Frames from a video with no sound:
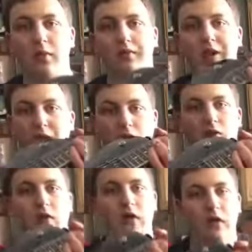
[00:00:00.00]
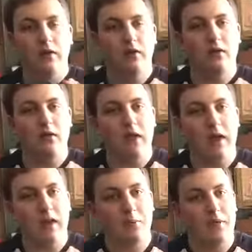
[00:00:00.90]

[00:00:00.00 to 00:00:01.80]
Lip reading: of my videos. This is a